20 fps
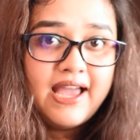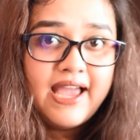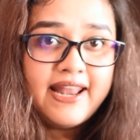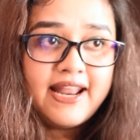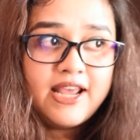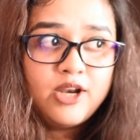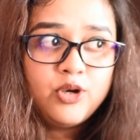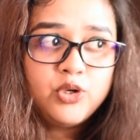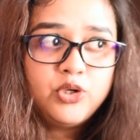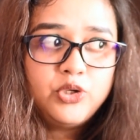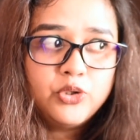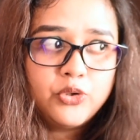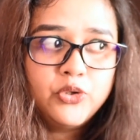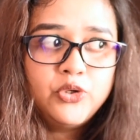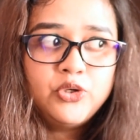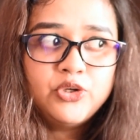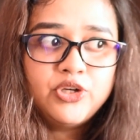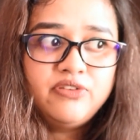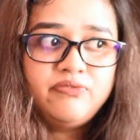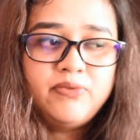And I
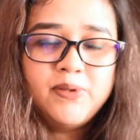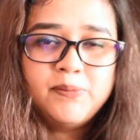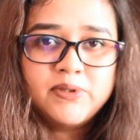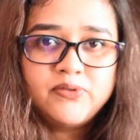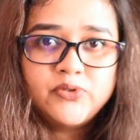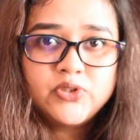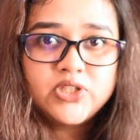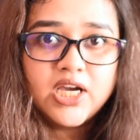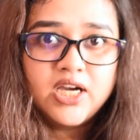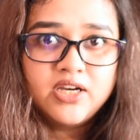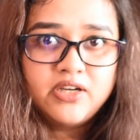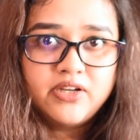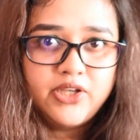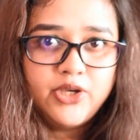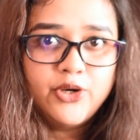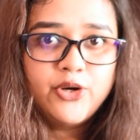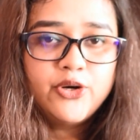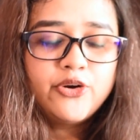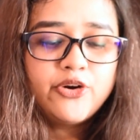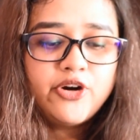don't know if people would
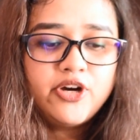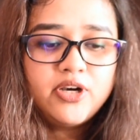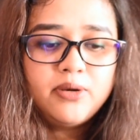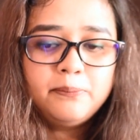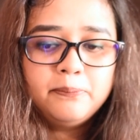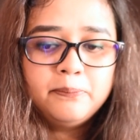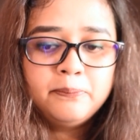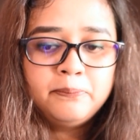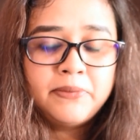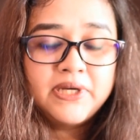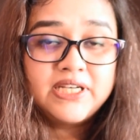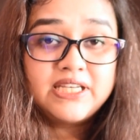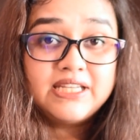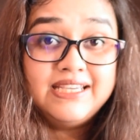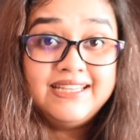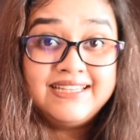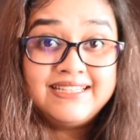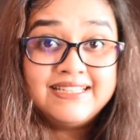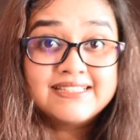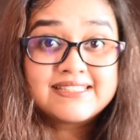agree or not, but
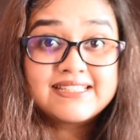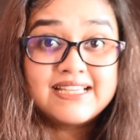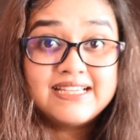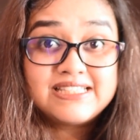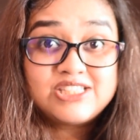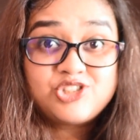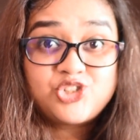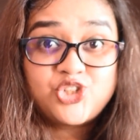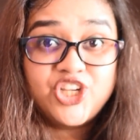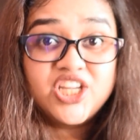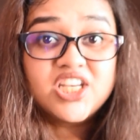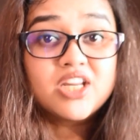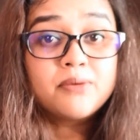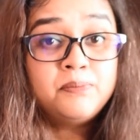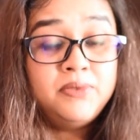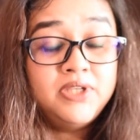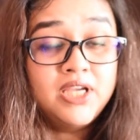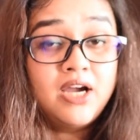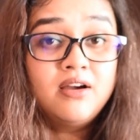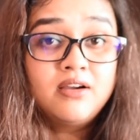it is a straight up
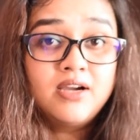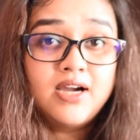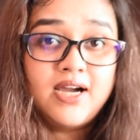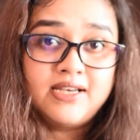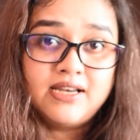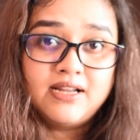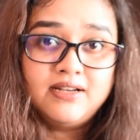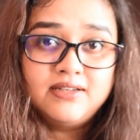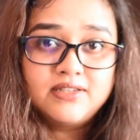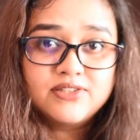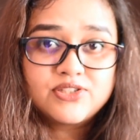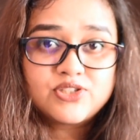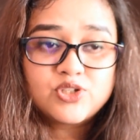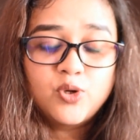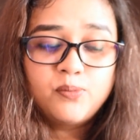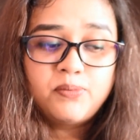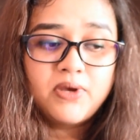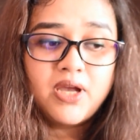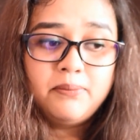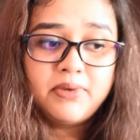young adult
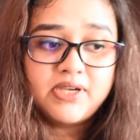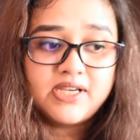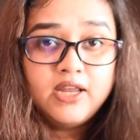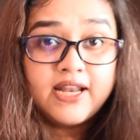dystopia.